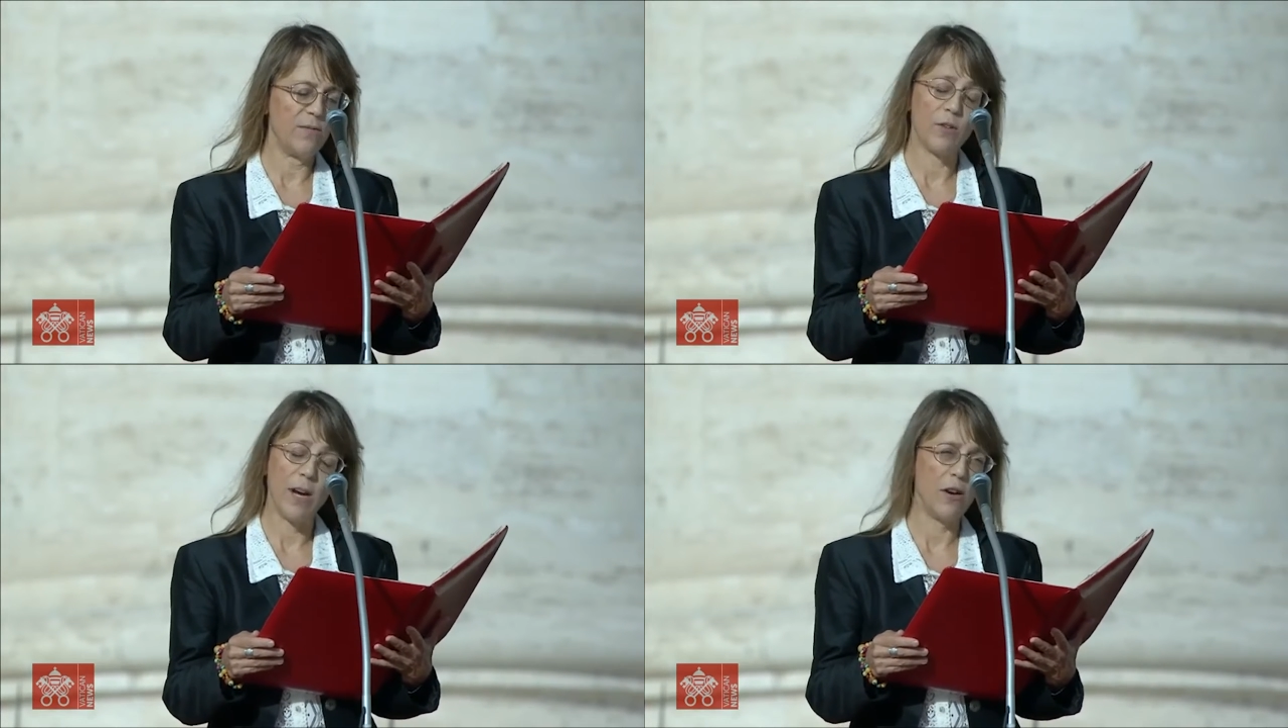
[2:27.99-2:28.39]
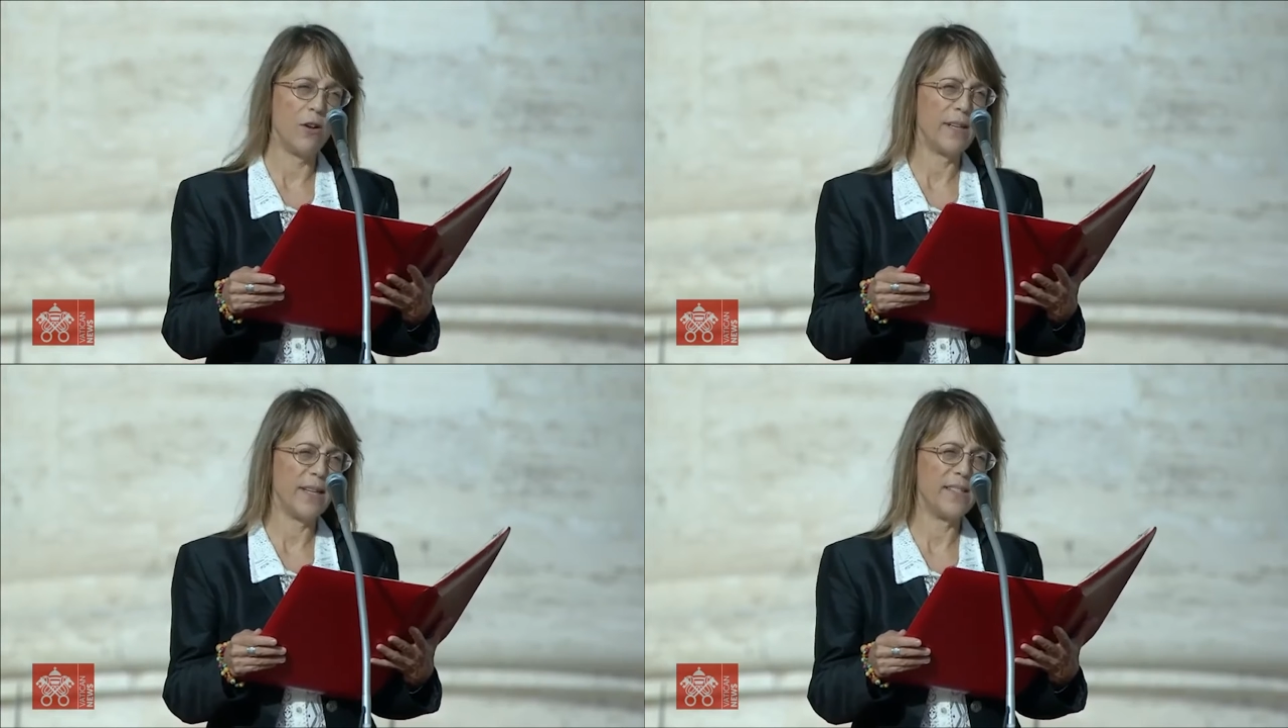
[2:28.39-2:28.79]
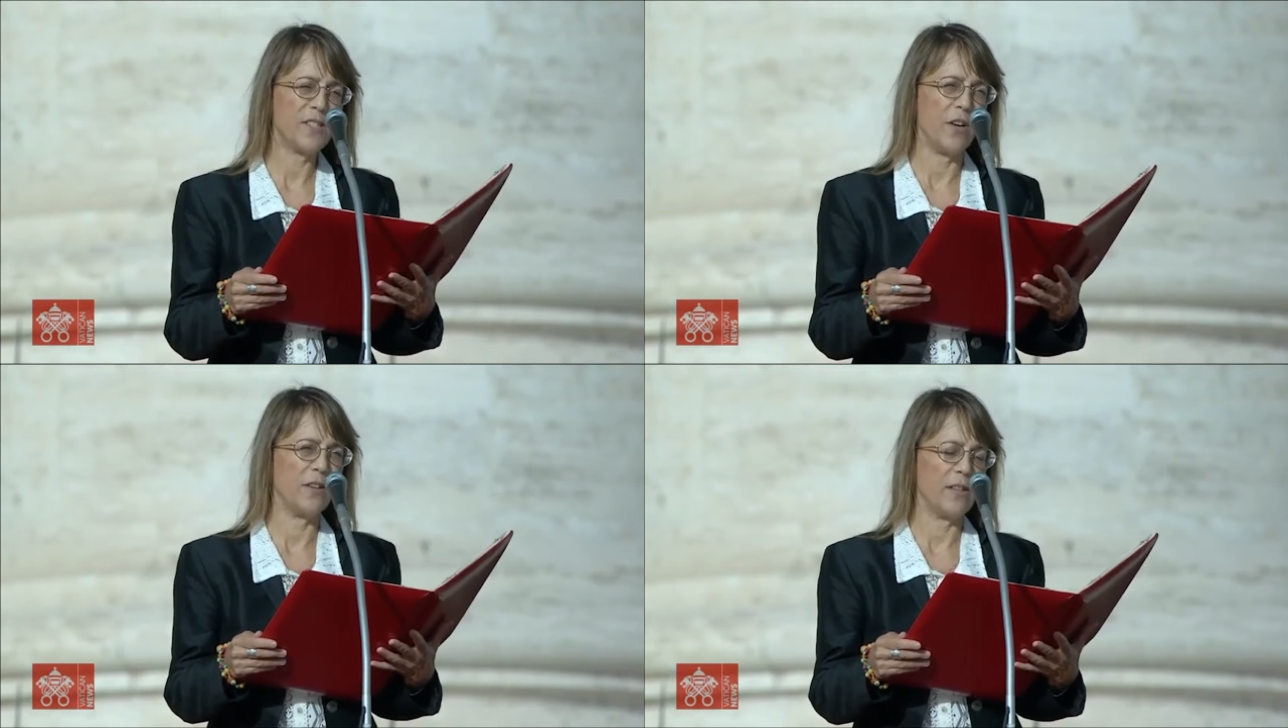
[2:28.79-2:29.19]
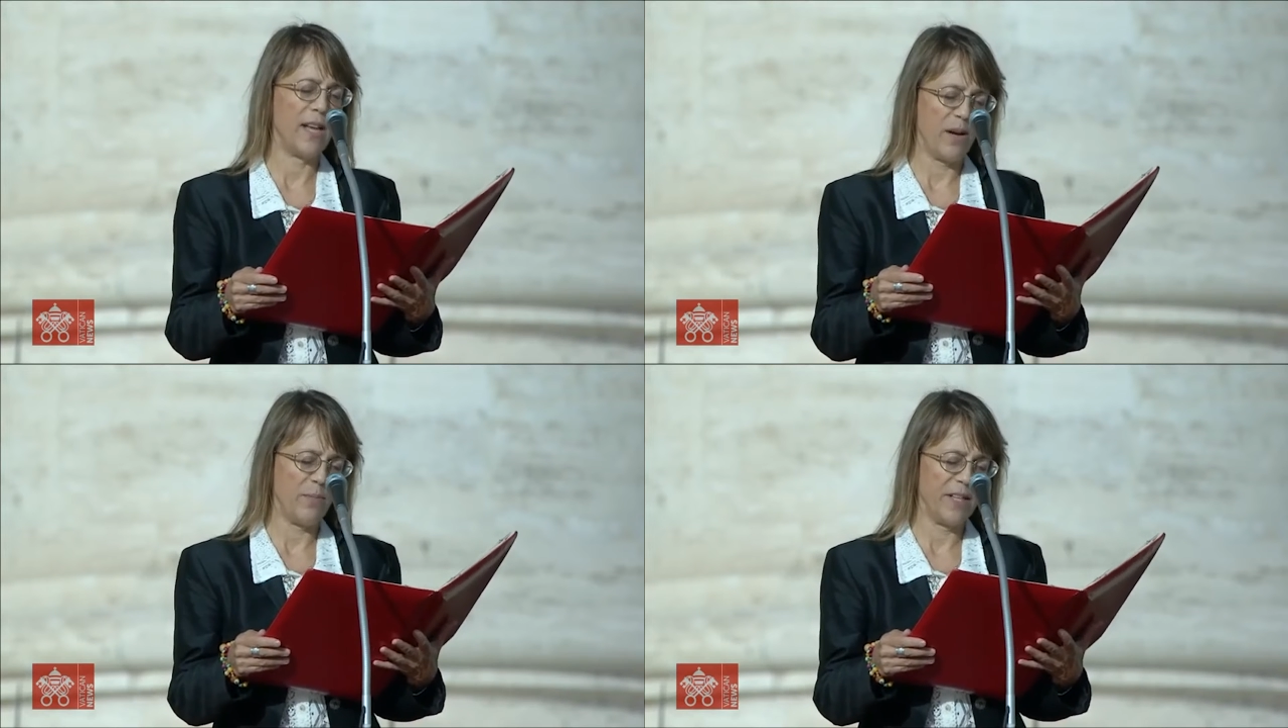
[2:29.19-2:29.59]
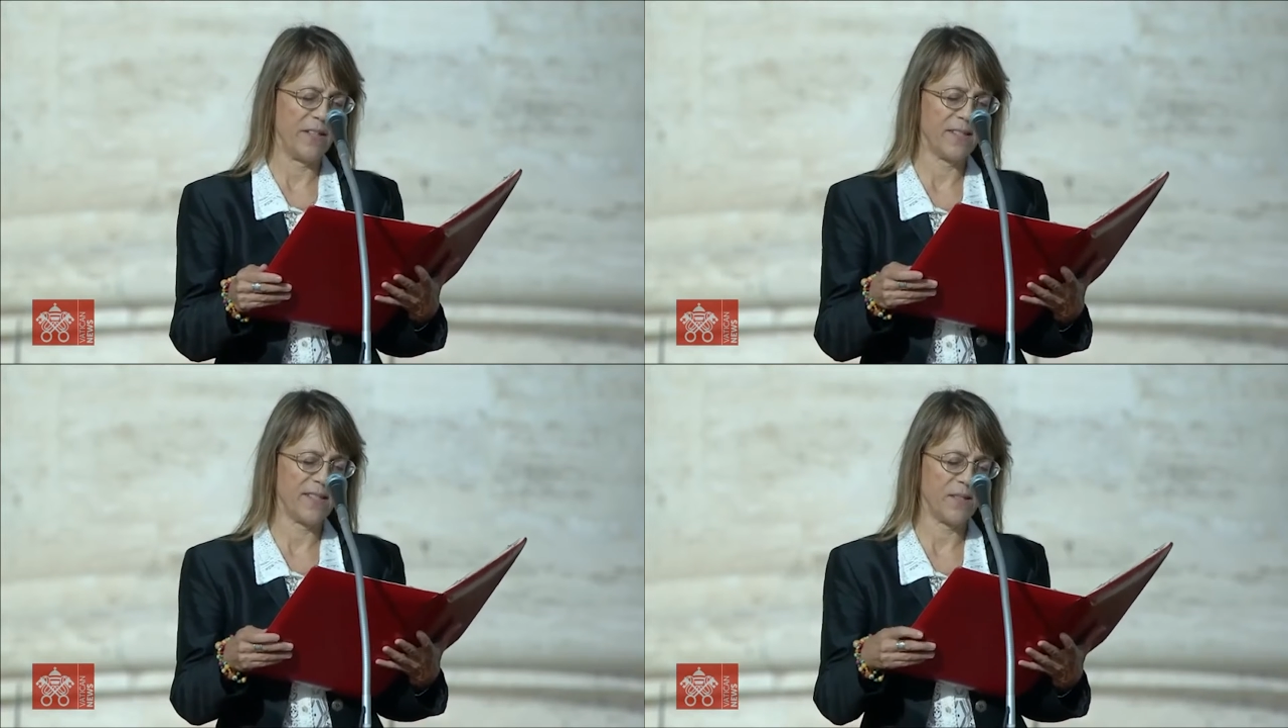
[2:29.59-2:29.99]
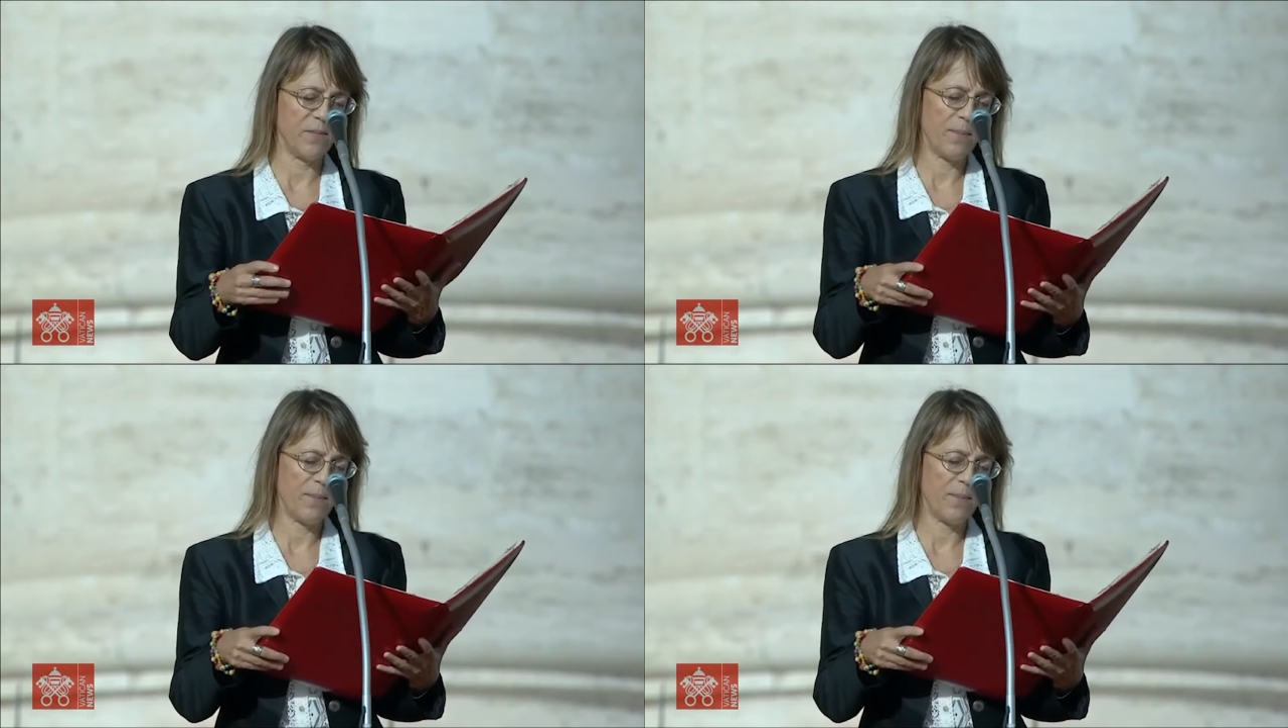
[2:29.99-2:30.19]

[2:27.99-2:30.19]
for our eternal happiness.